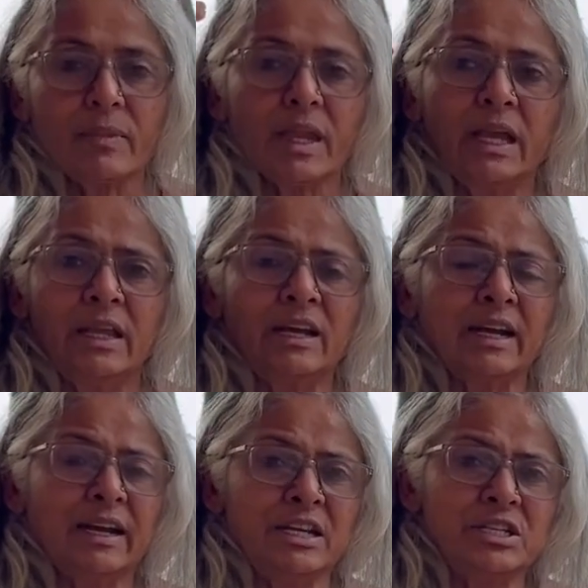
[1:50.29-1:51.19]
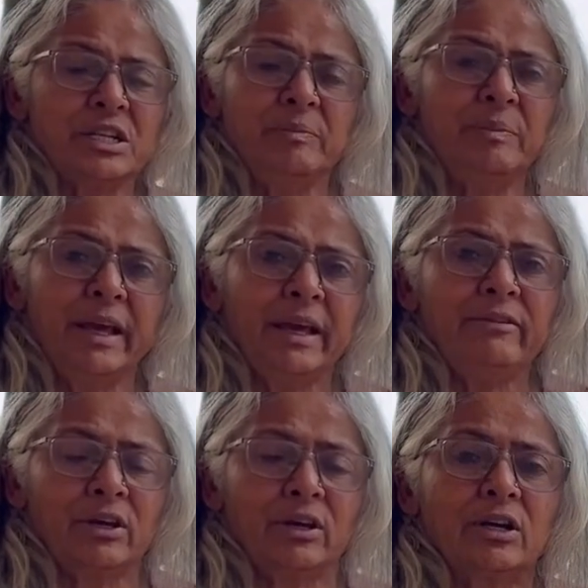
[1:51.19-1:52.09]
in the conditioned
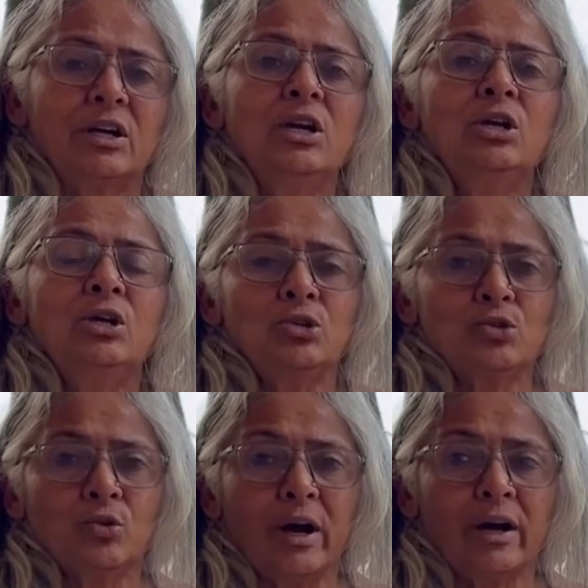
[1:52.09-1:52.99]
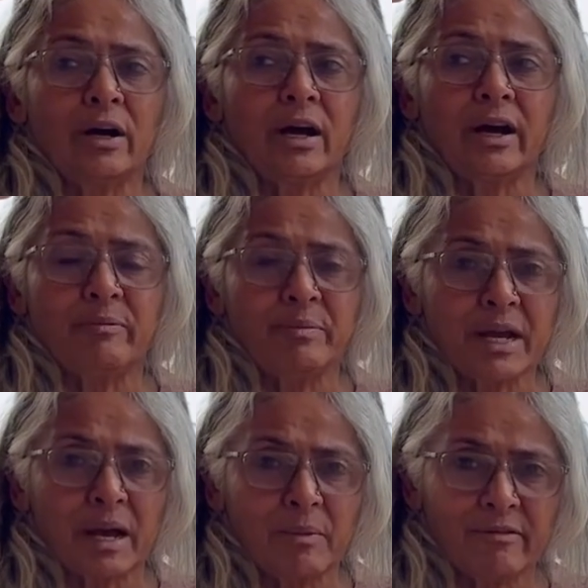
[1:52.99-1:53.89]
behavior, to
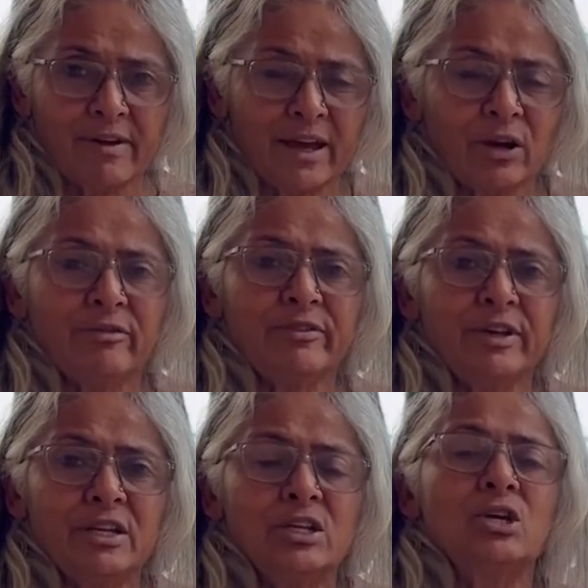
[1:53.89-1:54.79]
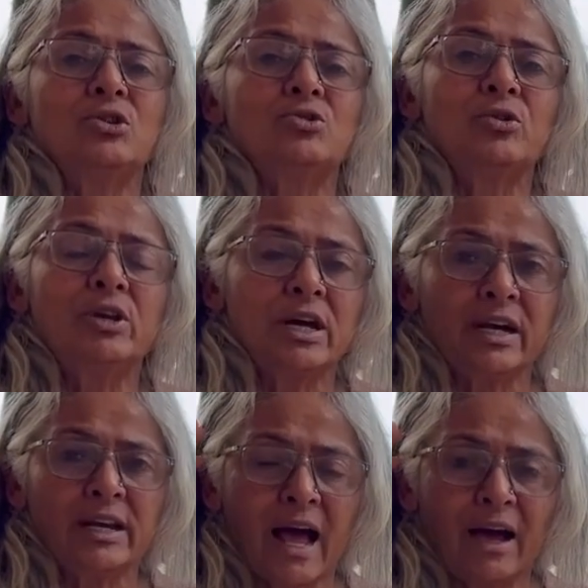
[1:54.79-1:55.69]
become aware of it, to
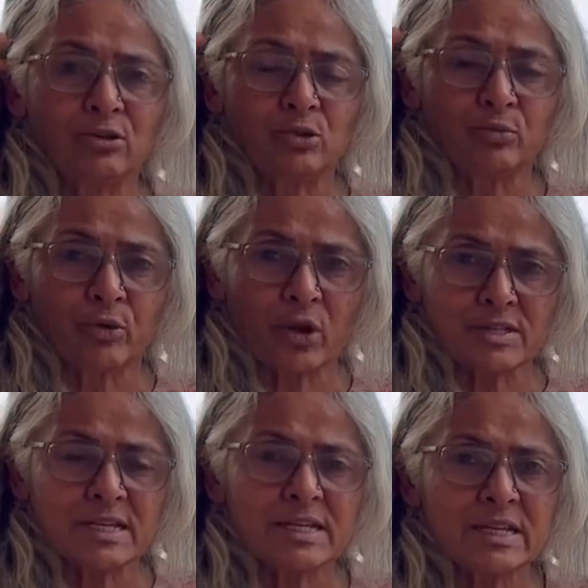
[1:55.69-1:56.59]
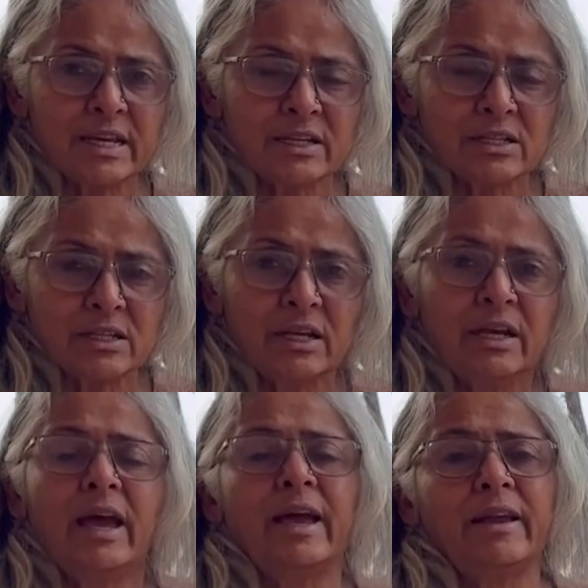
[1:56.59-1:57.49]
learn how to process it,
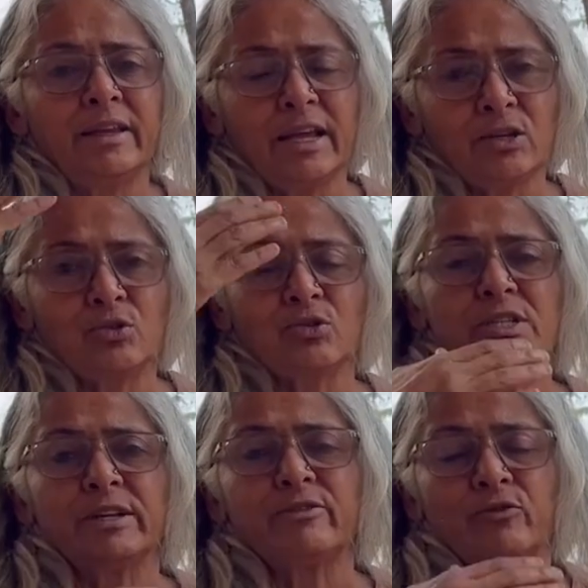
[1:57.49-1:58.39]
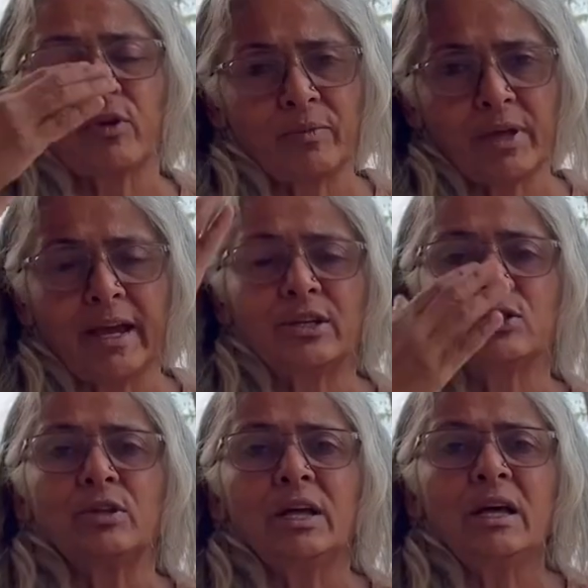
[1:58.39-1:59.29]
and then to shift from the head to
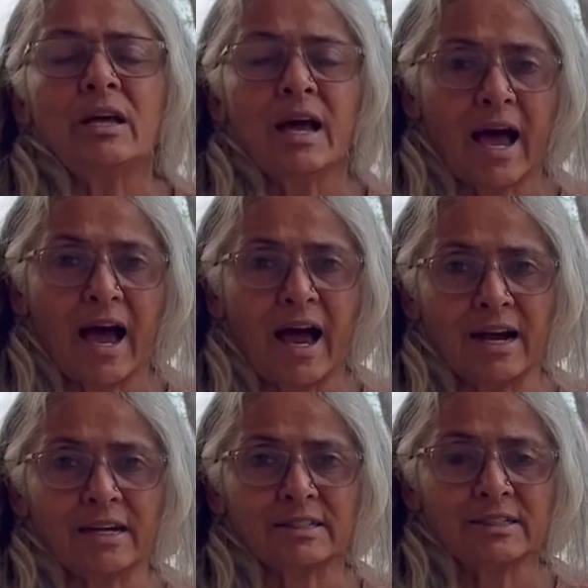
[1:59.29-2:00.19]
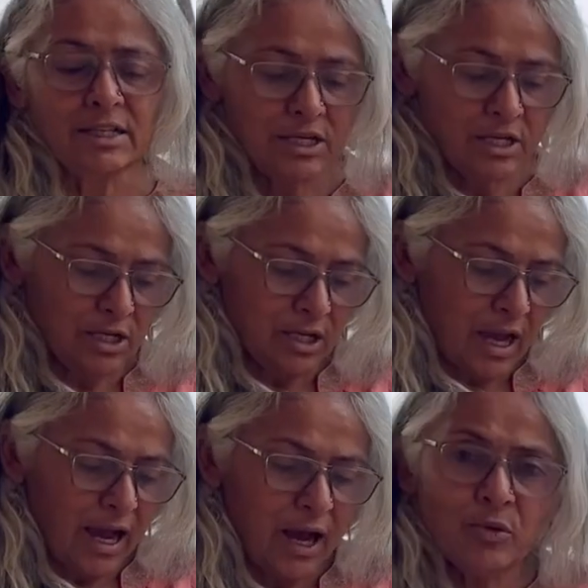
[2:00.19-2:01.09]
the heart.
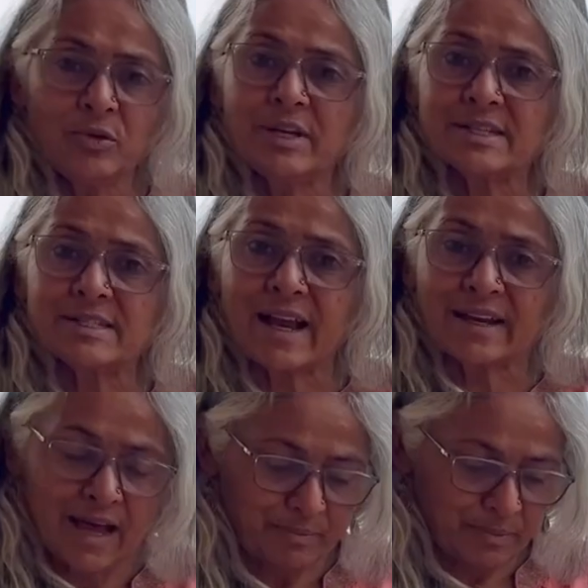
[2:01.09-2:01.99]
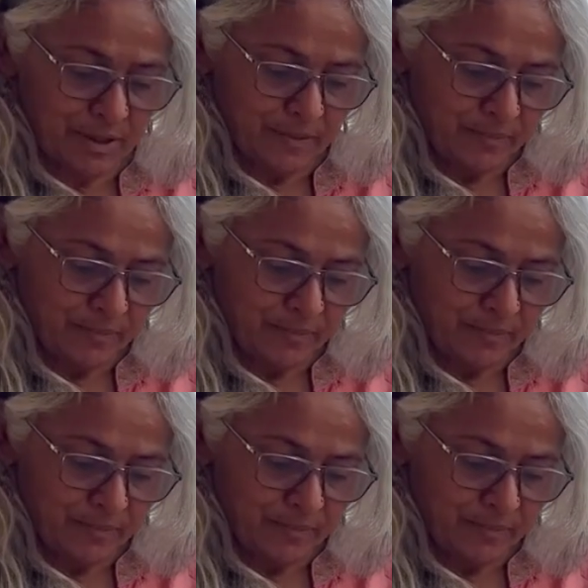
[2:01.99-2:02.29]
How does that happen?